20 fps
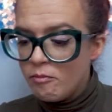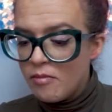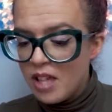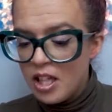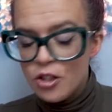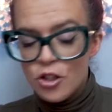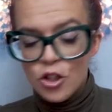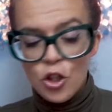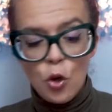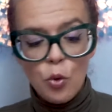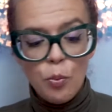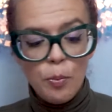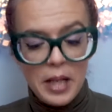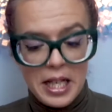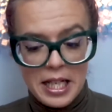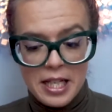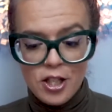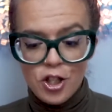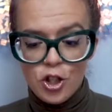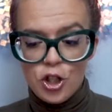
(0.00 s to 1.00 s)
So
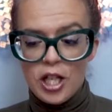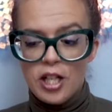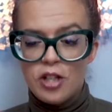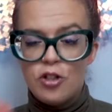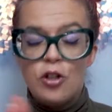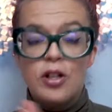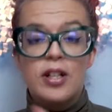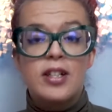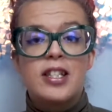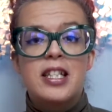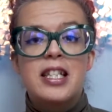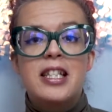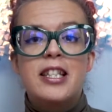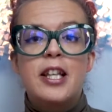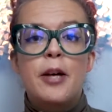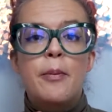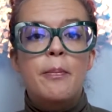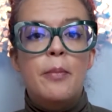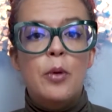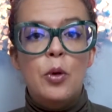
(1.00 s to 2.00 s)
please check your
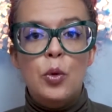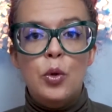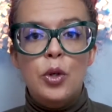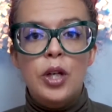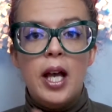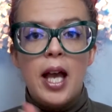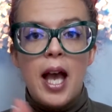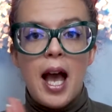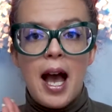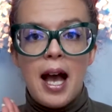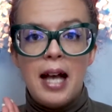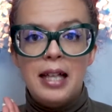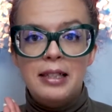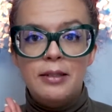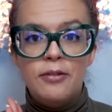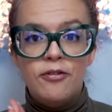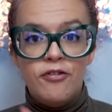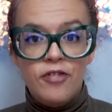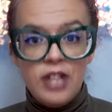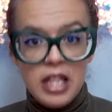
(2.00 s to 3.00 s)
ascendant, moon
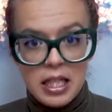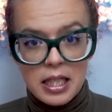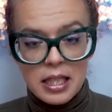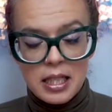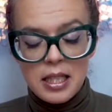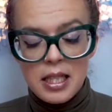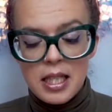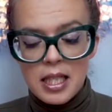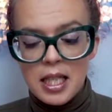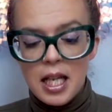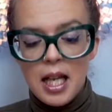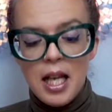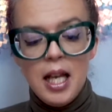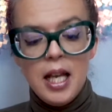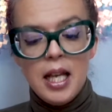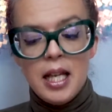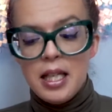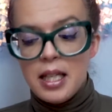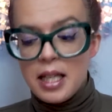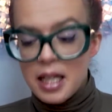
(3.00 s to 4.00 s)
and Venus
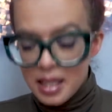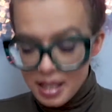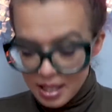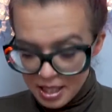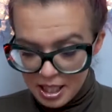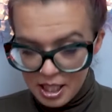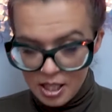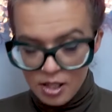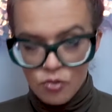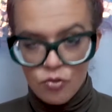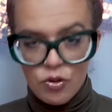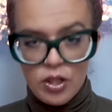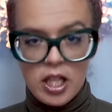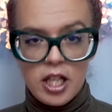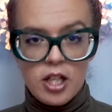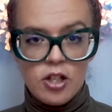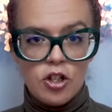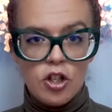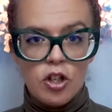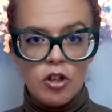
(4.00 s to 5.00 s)
in case this reading
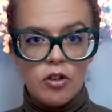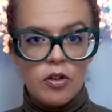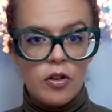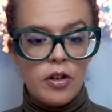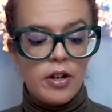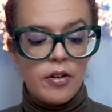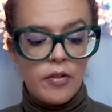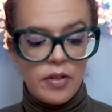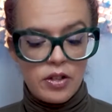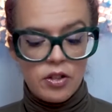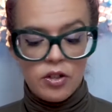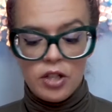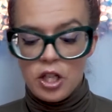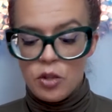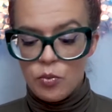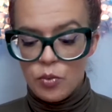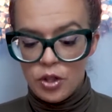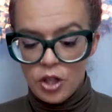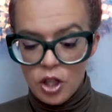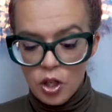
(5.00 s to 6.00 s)
is not gonna resonate
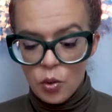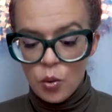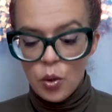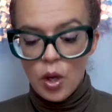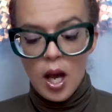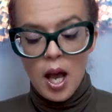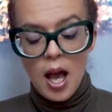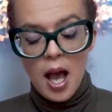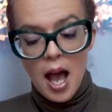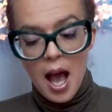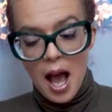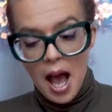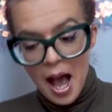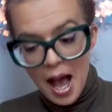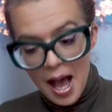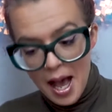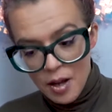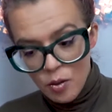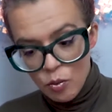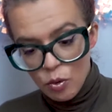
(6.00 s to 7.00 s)
with you.
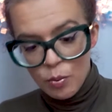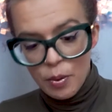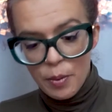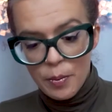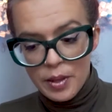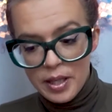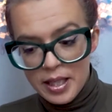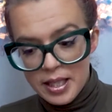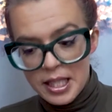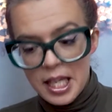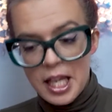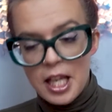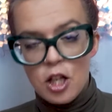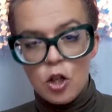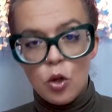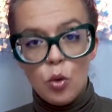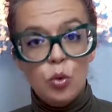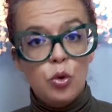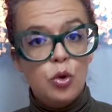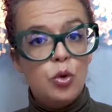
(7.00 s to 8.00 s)
I will probably say
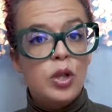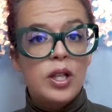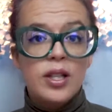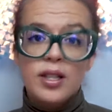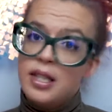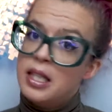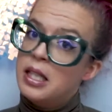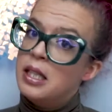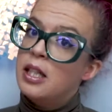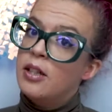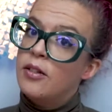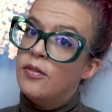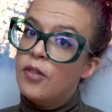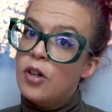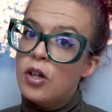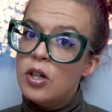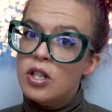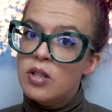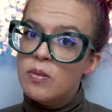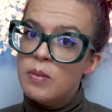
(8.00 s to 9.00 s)
go to the ascendant
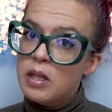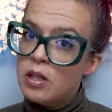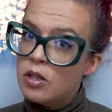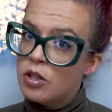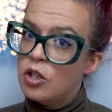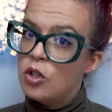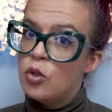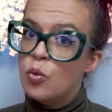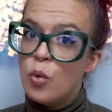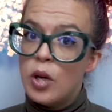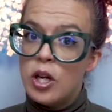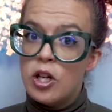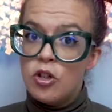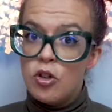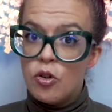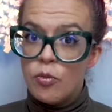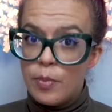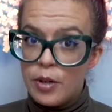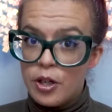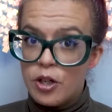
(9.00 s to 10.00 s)
first because it's where
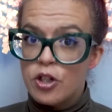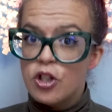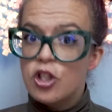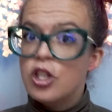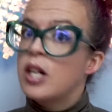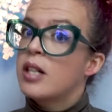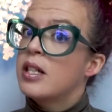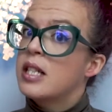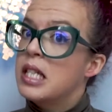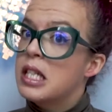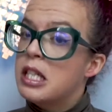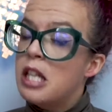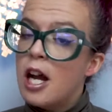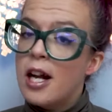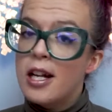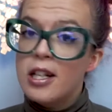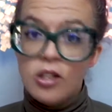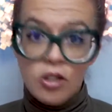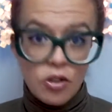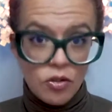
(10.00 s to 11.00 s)
your birth chart
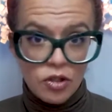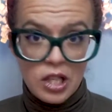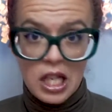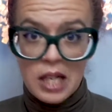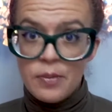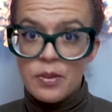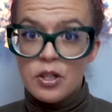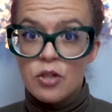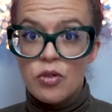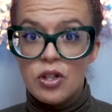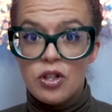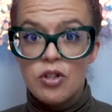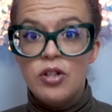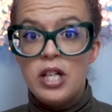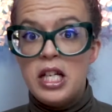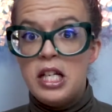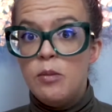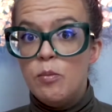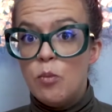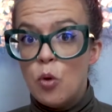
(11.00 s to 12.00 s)
starts and sometimes
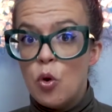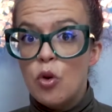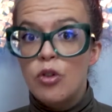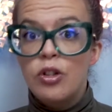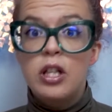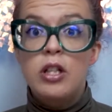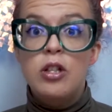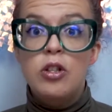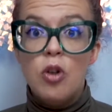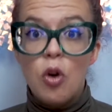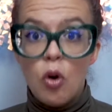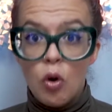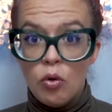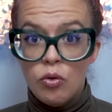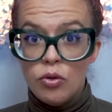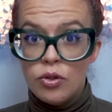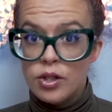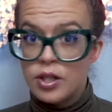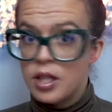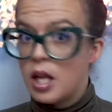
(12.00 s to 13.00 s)
resonate more than your
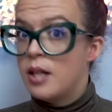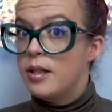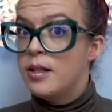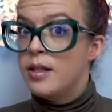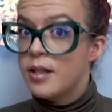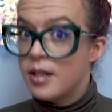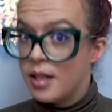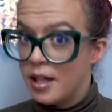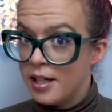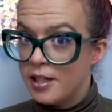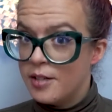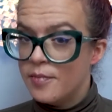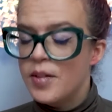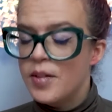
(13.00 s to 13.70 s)
own sun sign.